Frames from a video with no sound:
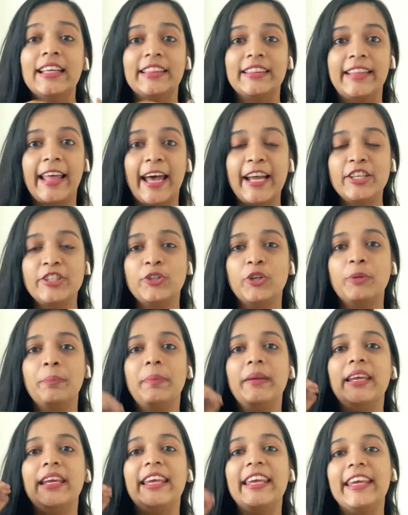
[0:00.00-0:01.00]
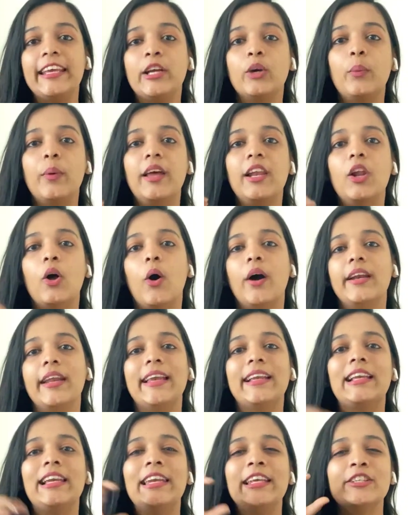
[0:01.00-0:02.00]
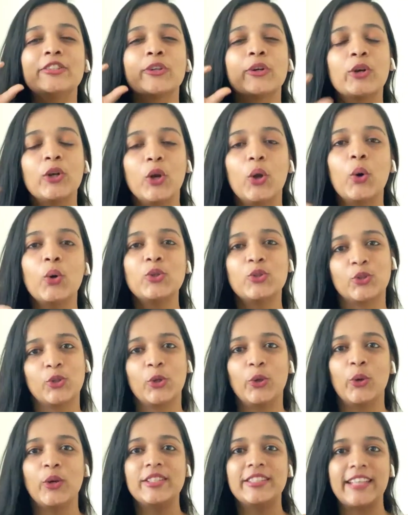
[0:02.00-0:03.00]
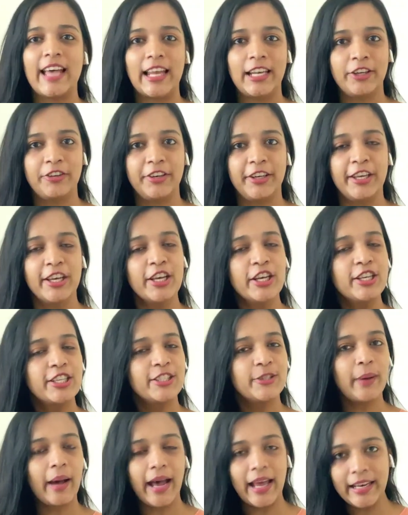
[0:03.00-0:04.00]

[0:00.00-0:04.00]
that should be equal or at least close to your salary. So